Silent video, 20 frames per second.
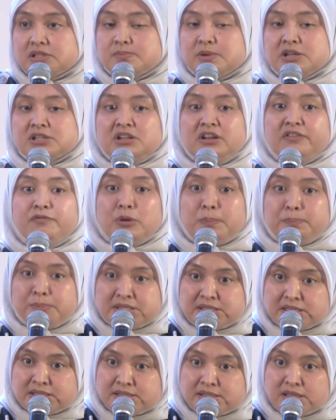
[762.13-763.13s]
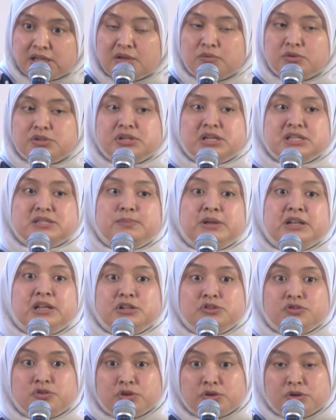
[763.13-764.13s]
especially for PCC, which has been
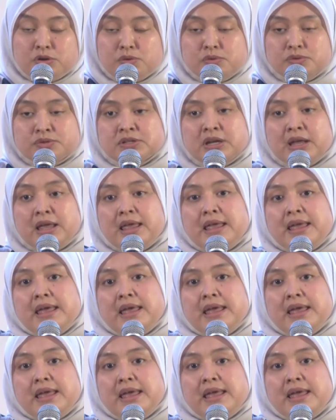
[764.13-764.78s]
introduced,